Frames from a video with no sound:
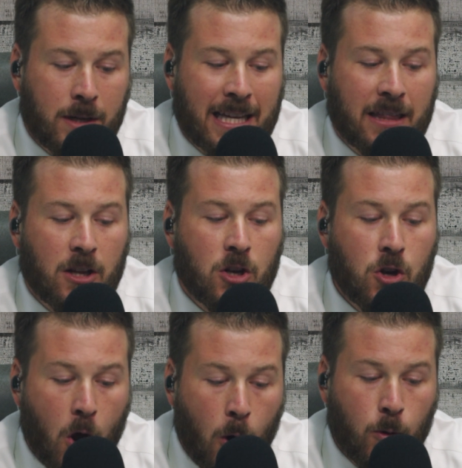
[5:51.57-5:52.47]
was that the
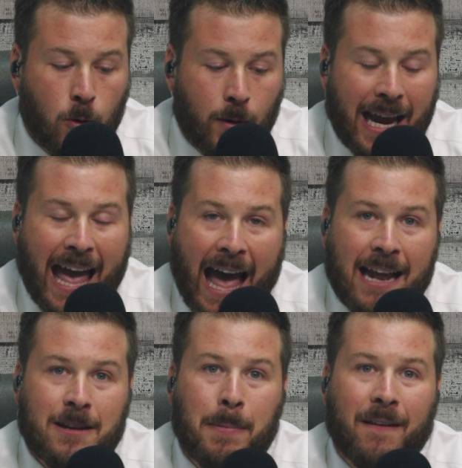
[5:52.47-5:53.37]
notary
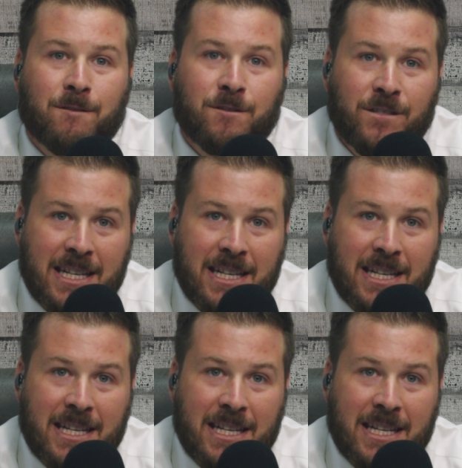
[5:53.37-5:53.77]
had to be